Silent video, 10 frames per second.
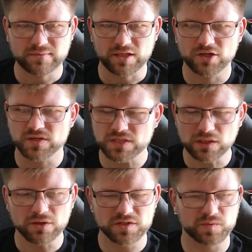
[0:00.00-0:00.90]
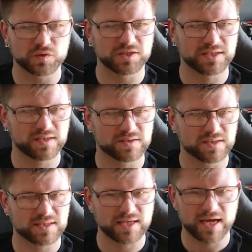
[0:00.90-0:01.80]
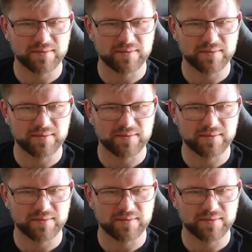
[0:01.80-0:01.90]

You know, there's a lot of small details in this game,